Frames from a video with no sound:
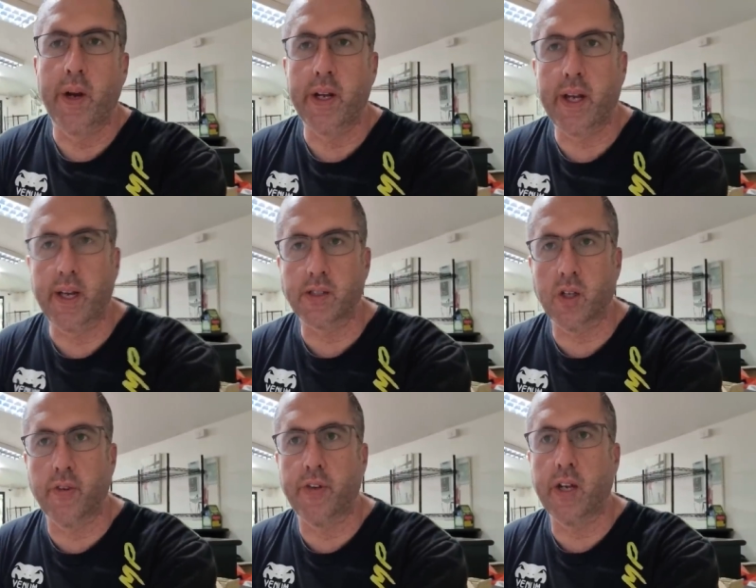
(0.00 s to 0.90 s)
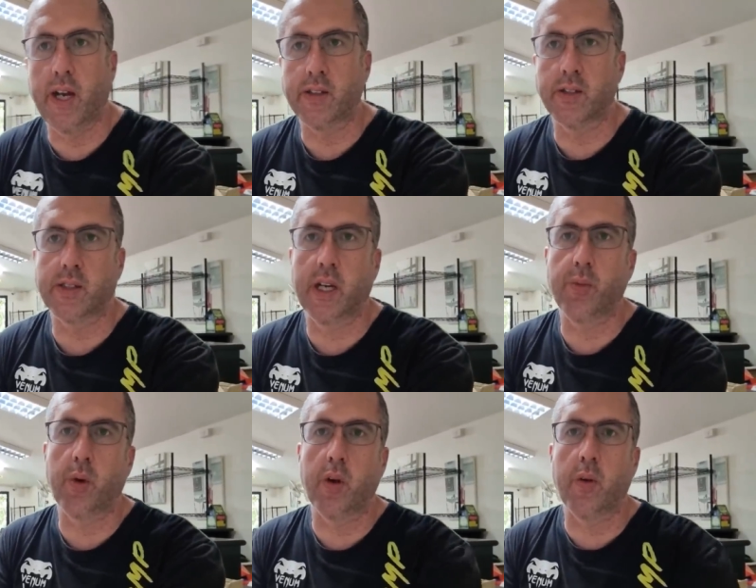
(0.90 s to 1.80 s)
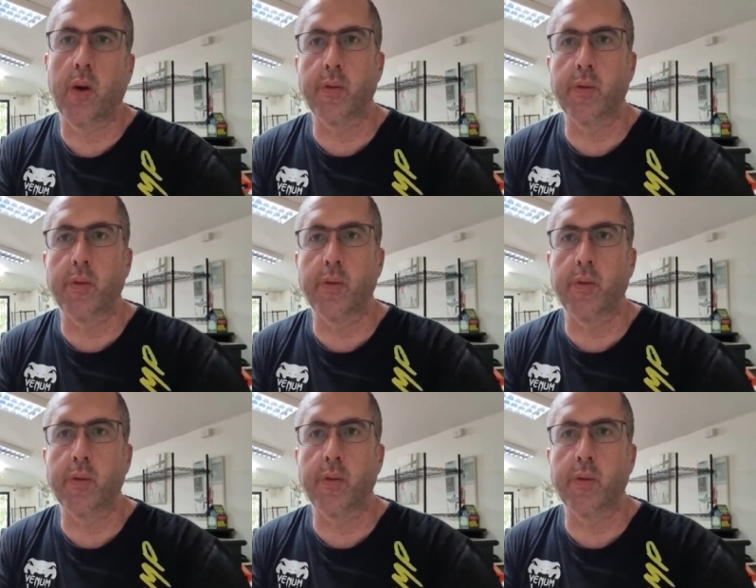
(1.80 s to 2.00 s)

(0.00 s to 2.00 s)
when it kicks off, you can't just say, well,